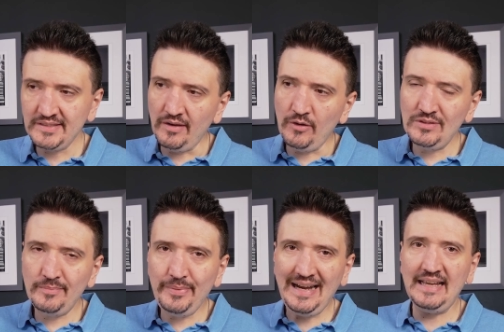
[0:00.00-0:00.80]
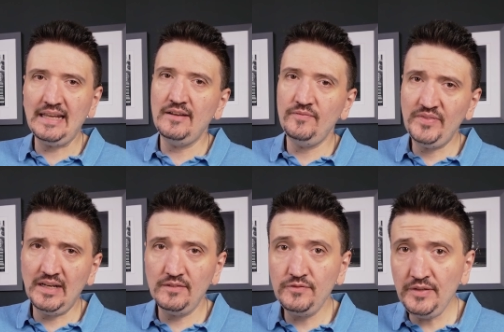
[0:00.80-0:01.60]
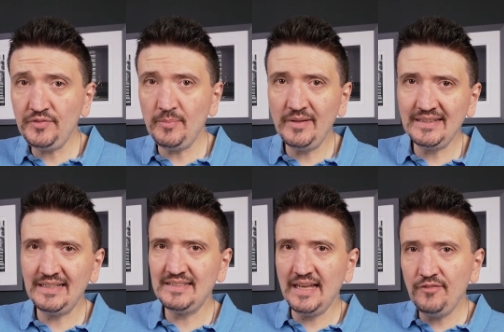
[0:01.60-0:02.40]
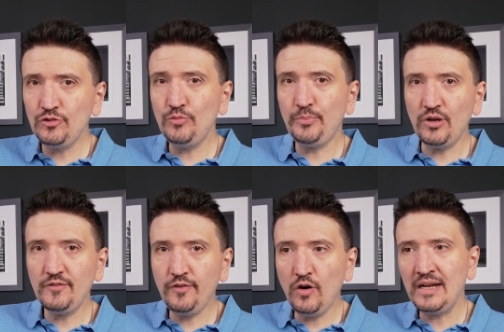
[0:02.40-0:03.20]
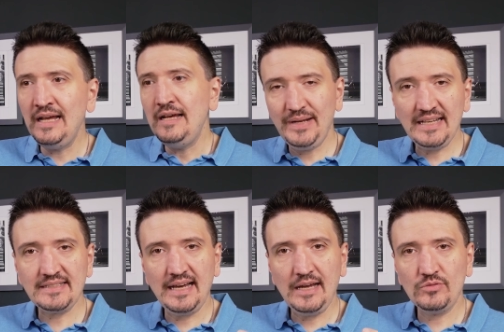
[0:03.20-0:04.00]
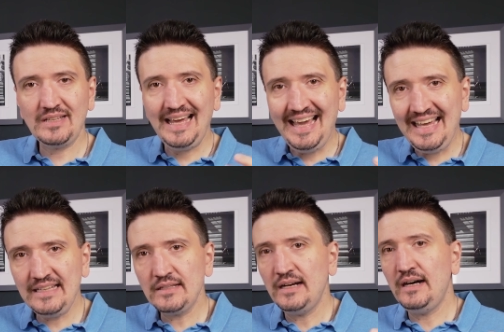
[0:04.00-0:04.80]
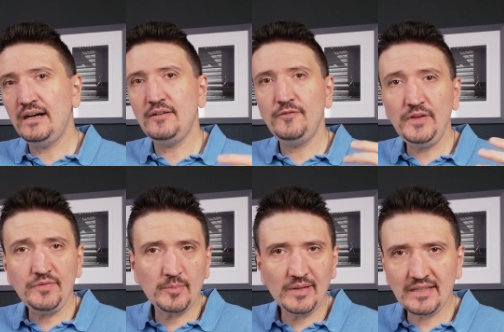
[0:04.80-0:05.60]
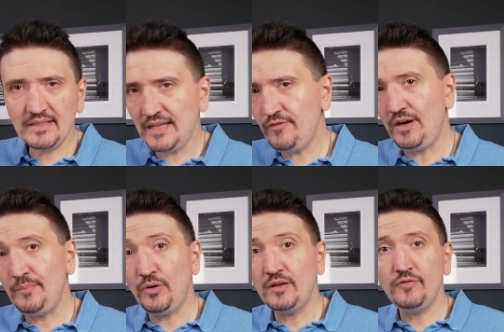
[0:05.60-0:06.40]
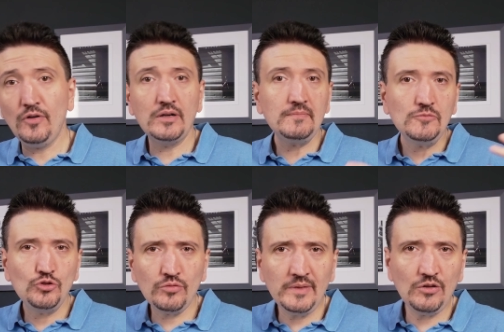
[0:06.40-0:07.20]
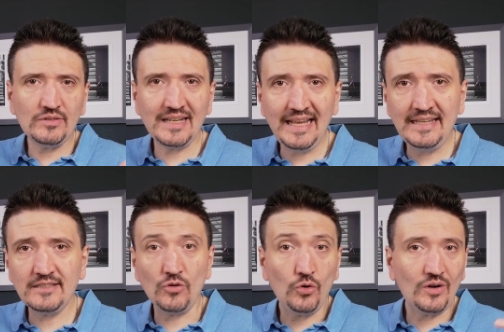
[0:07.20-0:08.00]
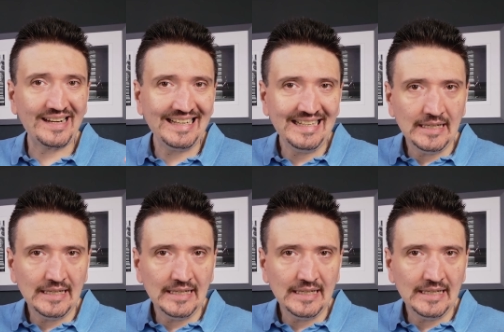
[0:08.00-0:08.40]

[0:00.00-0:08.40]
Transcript: So I would buy the 50mm f2.4 plus I would add a 50mm f1.4 Zoomilux lens or